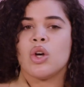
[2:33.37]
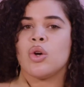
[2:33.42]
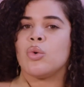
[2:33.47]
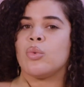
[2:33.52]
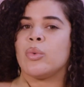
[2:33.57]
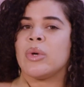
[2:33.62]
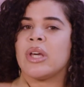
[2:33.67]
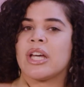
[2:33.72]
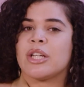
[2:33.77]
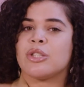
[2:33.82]

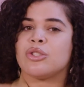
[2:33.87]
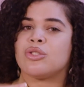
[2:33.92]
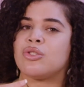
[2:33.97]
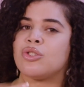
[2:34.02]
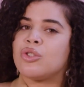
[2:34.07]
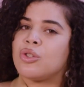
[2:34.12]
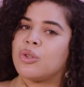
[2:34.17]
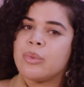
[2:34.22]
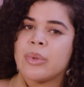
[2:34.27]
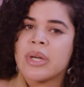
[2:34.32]
We get
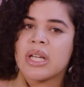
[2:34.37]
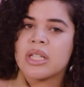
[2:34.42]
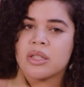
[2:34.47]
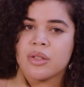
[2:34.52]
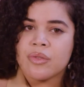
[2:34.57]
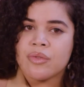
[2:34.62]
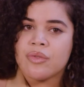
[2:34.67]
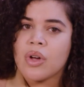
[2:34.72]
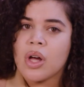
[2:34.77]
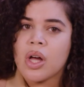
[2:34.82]
2 weeks
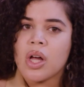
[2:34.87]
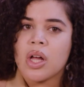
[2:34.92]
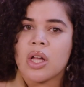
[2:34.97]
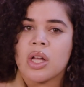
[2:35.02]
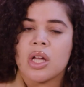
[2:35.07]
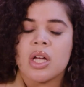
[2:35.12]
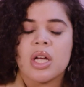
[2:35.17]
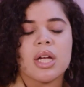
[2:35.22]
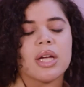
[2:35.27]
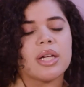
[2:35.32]
of
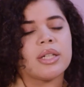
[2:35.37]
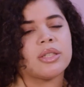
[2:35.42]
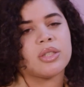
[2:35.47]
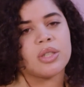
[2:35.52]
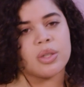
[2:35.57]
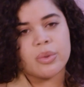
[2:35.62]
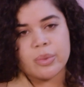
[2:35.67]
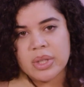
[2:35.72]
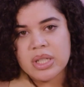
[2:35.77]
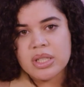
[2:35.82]
fall and
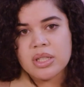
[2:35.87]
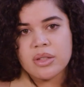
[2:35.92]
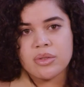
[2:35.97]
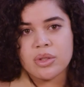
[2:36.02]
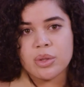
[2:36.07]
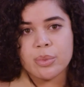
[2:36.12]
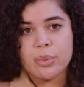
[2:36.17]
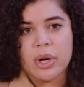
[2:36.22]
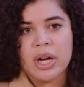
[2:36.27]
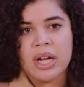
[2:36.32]
2 weeks of
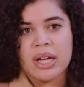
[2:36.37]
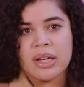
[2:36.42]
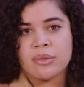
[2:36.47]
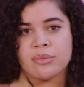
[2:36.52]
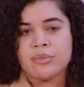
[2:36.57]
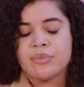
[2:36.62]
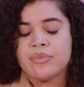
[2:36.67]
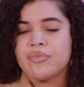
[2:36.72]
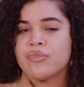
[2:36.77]
spring.